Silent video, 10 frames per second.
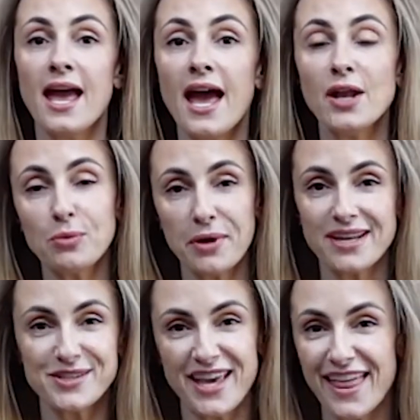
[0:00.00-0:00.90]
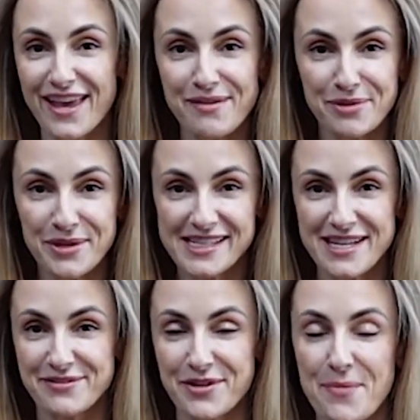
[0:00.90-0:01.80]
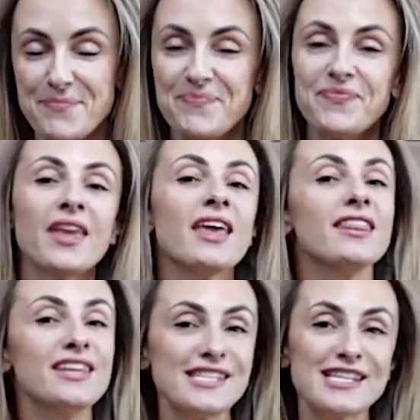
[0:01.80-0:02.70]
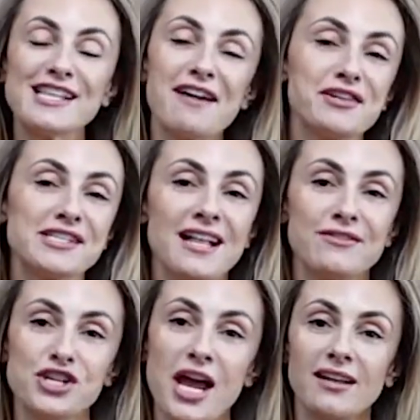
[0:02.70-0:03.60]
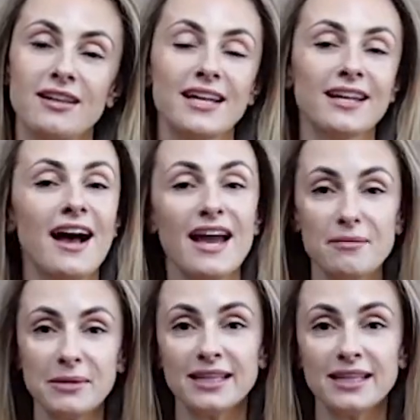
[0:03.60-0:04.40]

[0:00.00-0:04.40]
And where to get that protein from? This is Love Yourself channel and I am